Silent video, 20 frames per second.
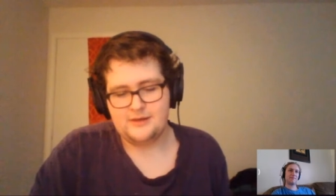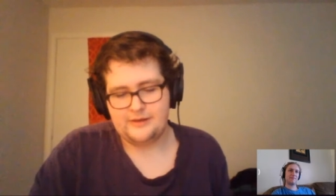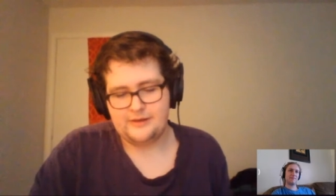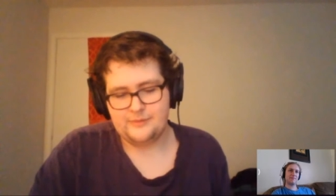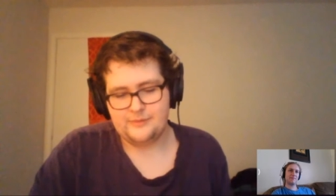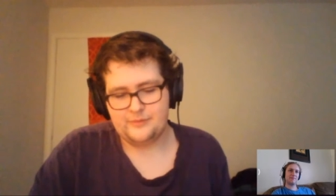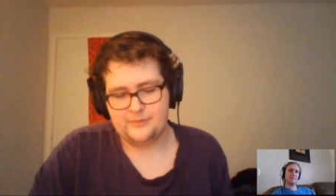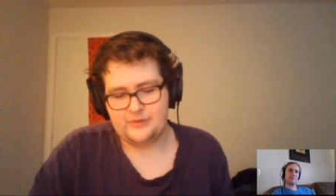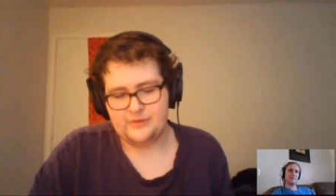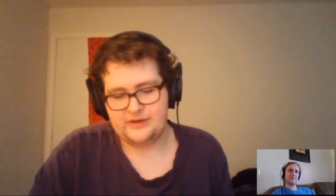
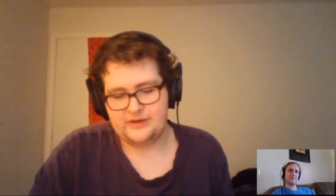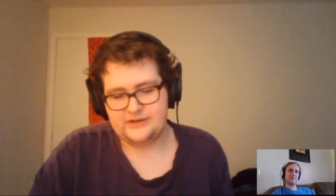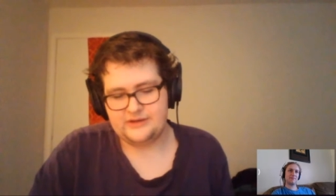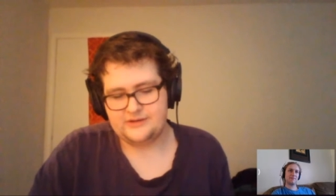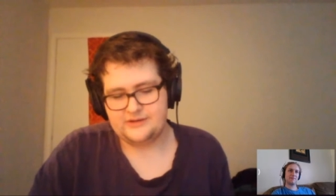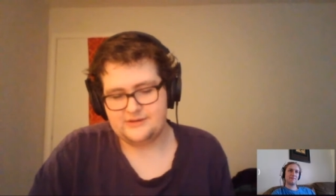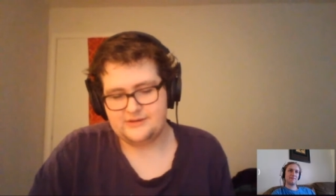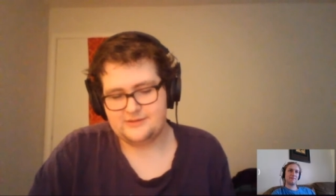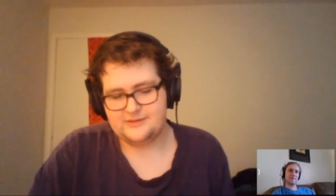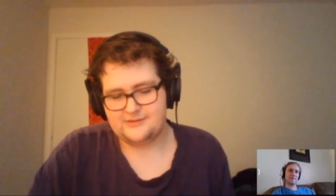
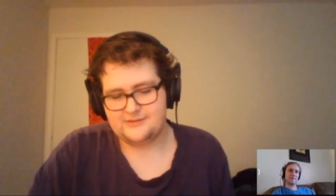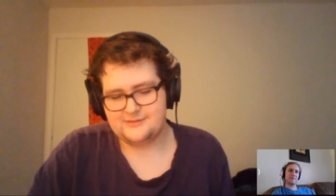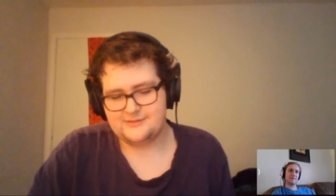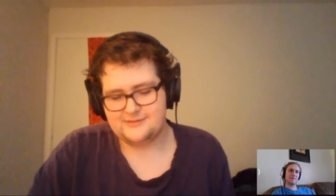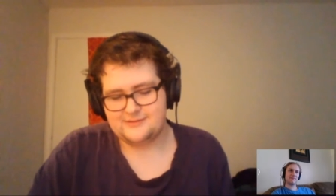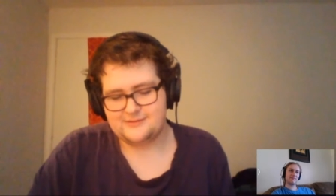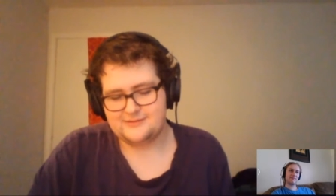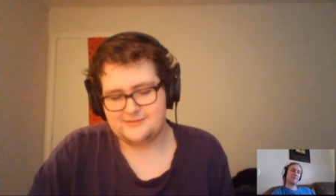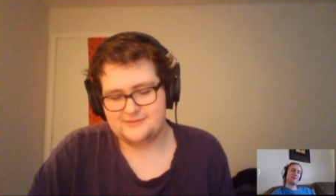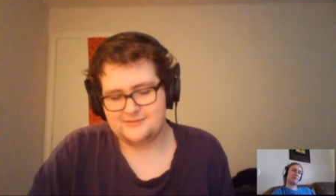But
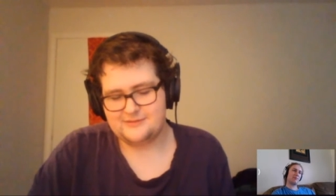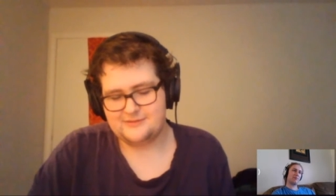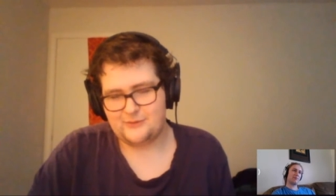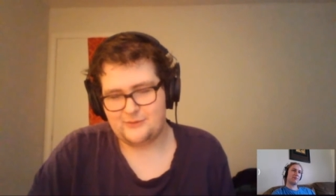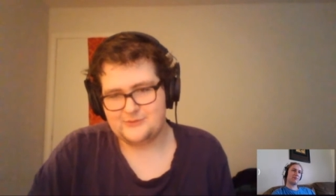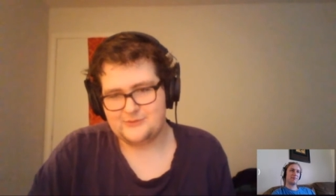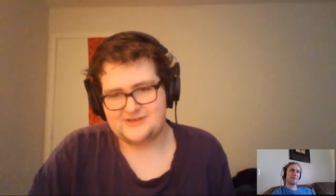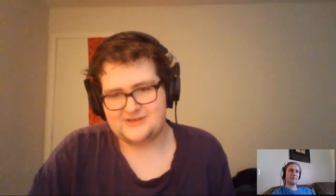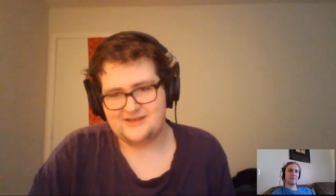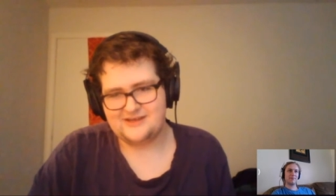
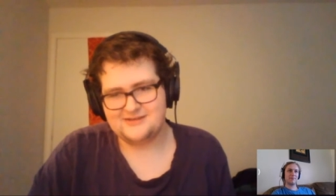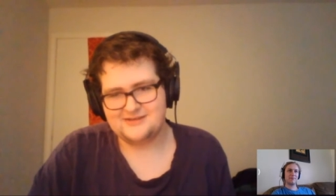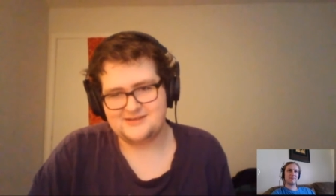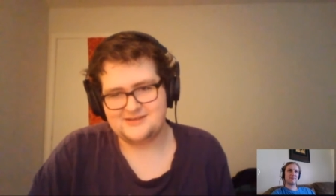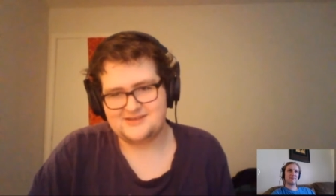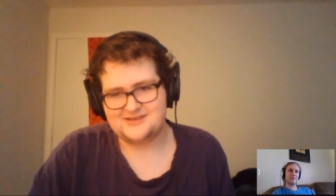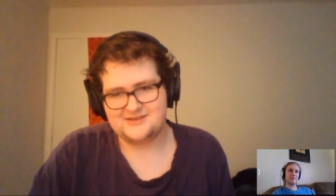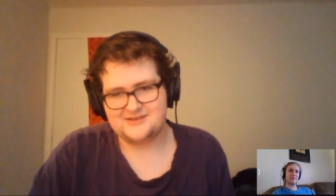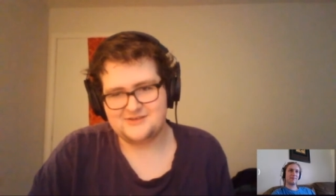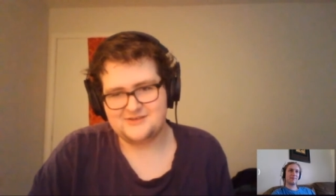Ordell is
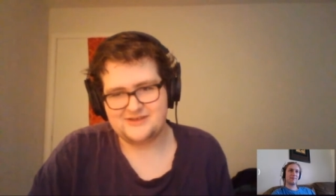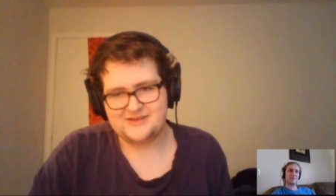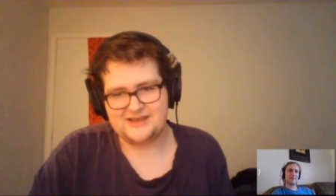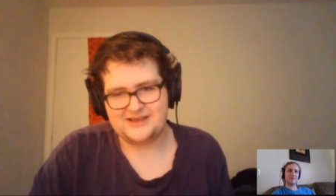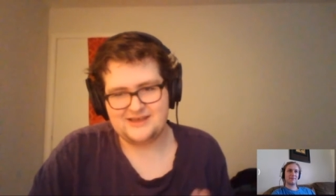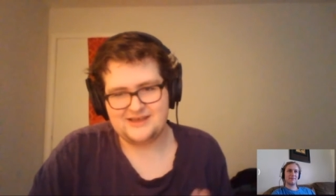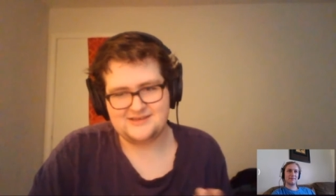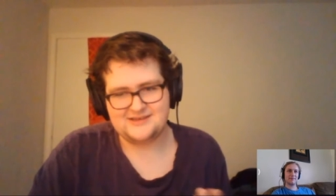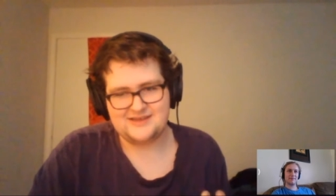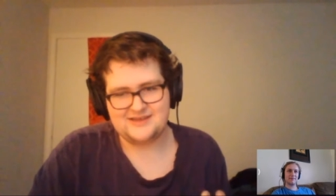still like
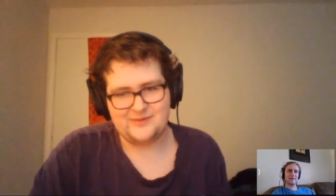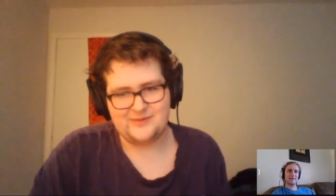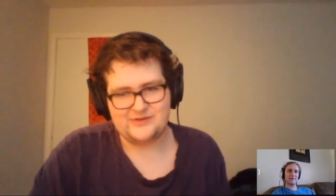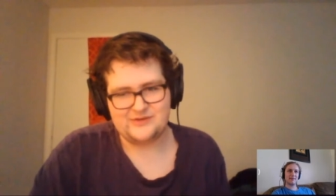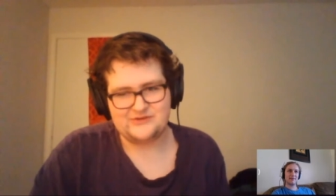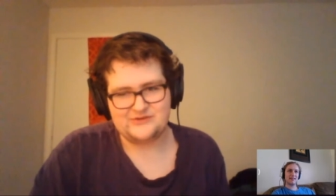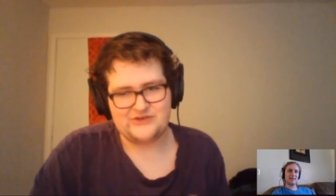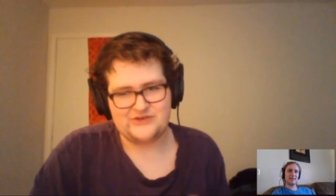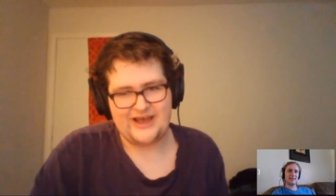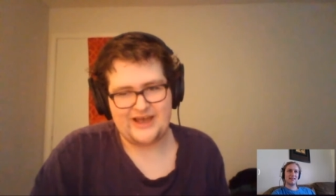it's Samuel
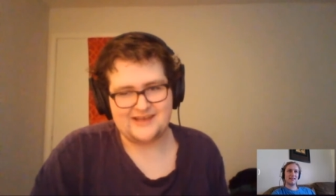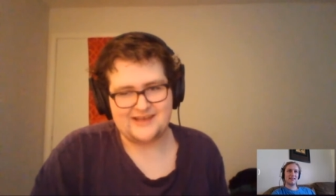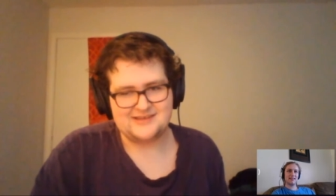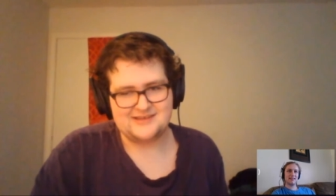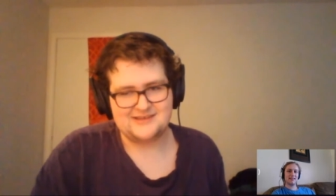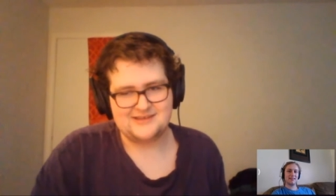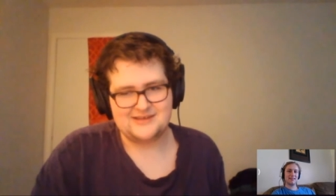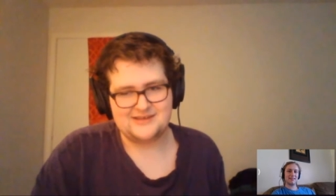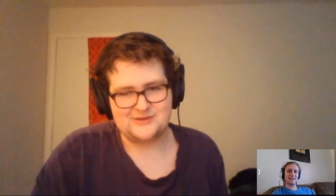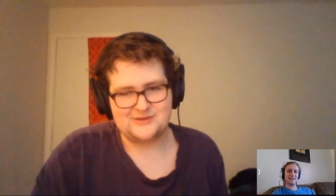L.
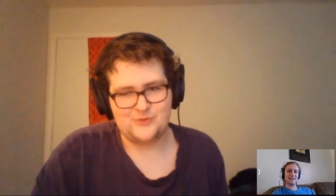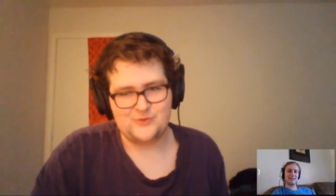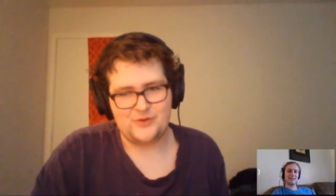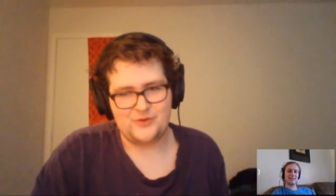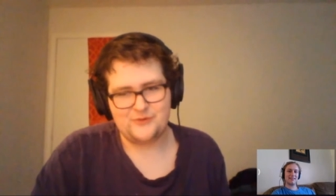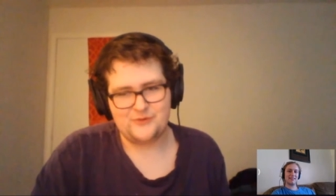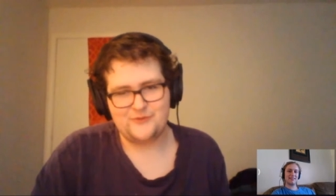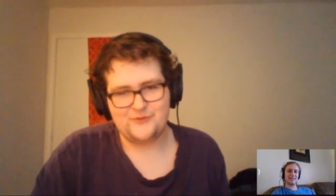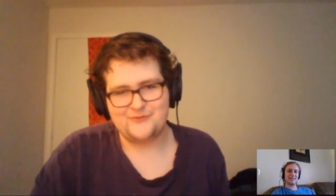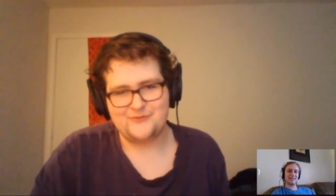Jackson. Like you want
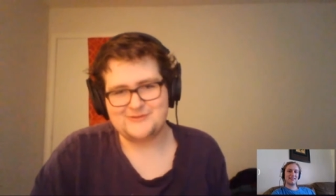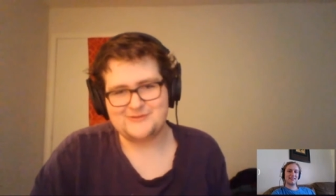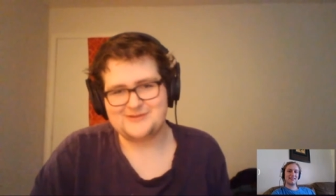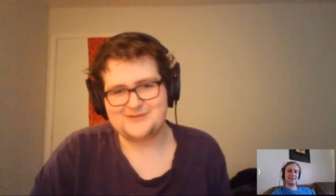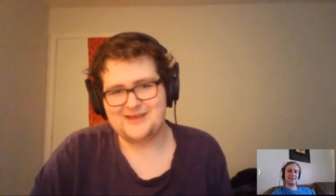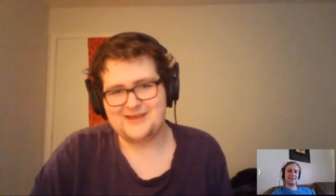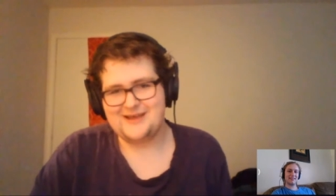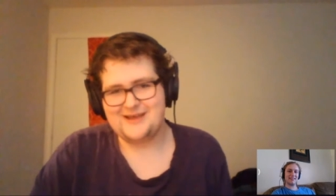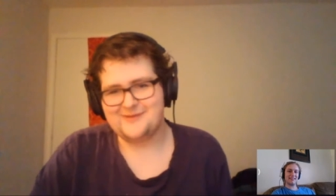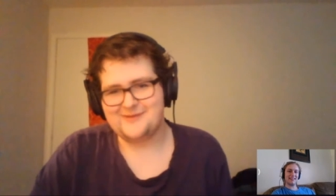to root for
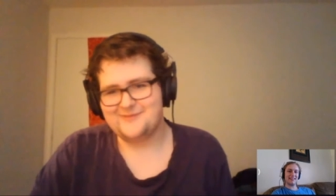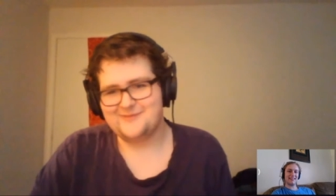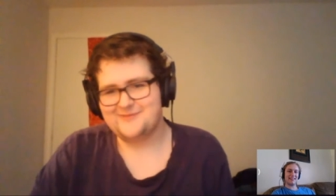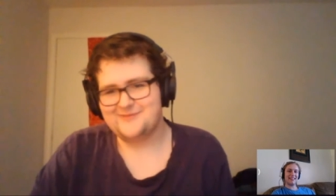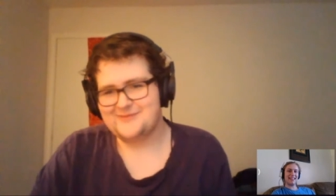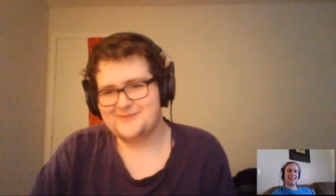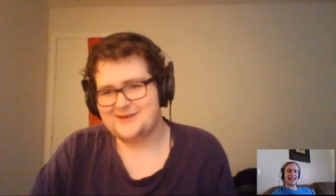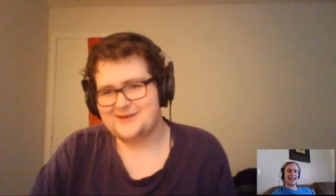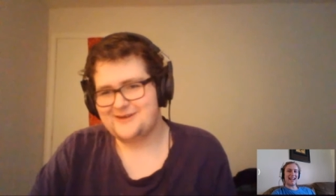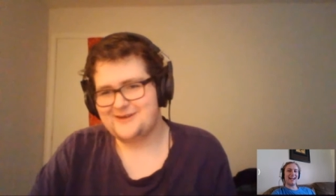Sam,
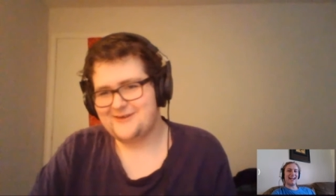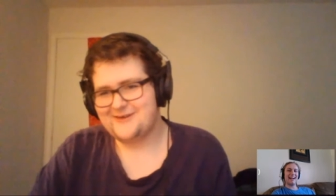you know.